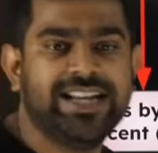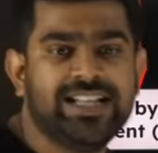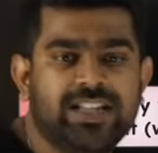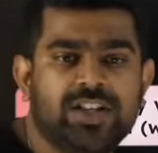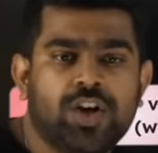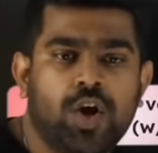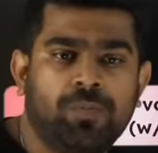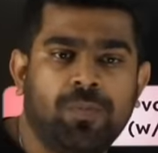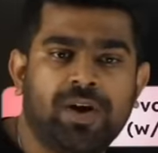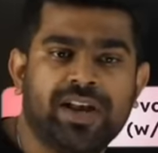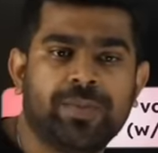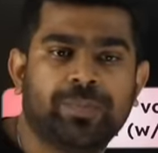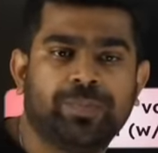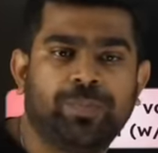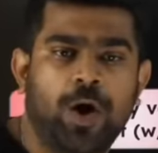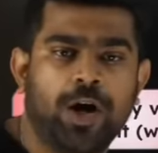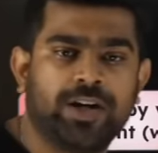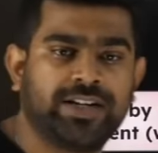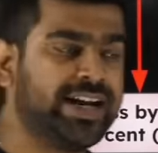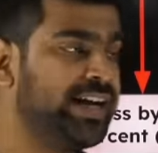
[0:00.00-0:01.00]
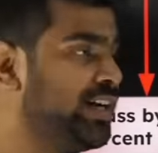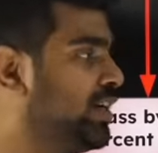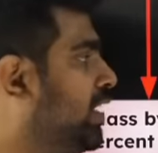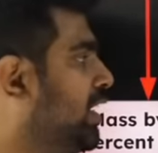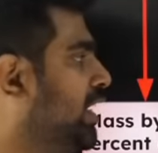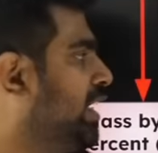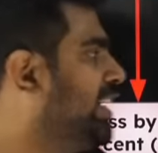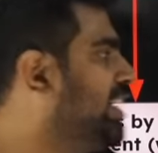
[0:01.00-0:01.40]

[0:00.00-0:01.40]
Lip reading: Idhu romba important.